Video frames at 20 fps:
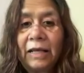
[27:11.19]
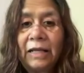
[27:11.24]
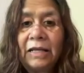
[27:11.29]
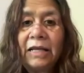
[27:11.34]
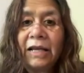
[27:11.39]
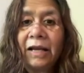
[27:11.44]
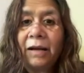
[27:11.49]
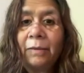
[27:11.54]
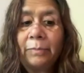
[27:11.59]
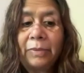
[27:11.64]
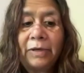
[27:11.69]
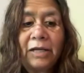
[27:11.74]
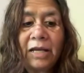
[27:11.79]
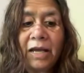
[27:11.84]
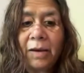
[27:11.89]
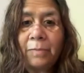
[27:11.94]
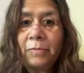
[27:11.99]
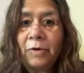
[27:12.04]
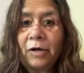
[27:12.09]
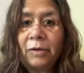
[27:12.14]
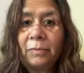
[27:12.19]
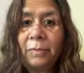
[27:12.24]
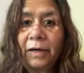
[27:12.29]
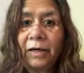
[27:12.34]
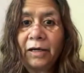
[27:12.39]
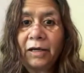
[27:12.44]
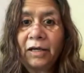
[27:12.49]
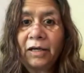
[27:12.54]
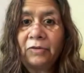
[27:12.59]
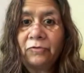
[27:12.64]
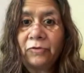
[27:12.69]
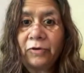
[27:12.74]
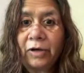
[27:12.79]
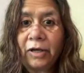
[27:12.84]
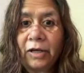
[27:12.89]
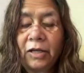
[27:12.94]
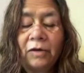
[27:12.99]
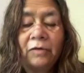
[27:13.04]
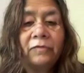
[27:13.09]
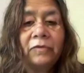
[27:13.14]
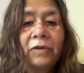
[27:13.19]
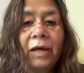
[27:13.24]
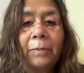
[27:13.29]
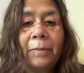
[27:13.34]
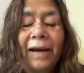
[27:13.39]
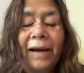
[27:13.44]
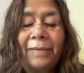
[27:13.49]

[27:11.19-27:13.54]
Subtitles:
any company. I'm not marketing for any of them.